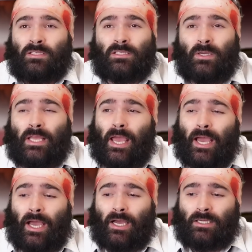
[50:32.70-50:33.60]
So
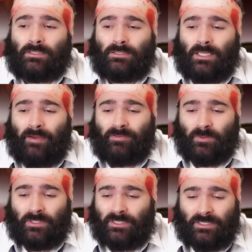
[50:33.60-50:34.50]
yeah,
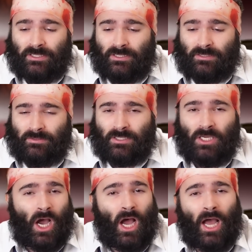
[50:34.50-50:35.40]
everyone's just
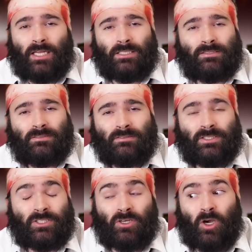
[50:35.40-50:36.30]
gone.
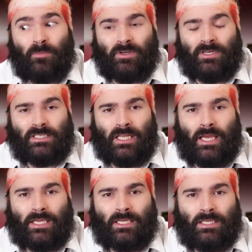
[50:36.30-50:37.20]
Sure hope there isn't,
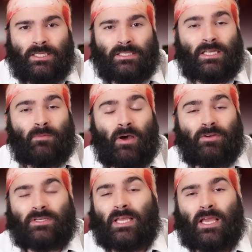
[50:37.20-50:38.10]
like, some
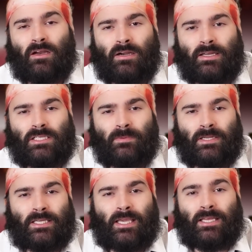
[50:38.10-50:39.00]
other terrorist
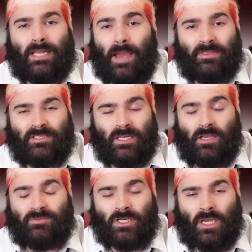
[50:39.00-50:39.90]
about to kidnap the city
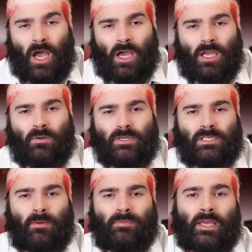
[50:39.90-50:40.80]
of Chicago or
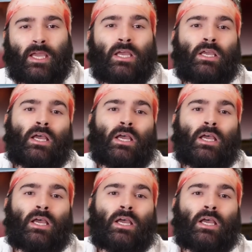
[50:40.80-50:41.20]
something.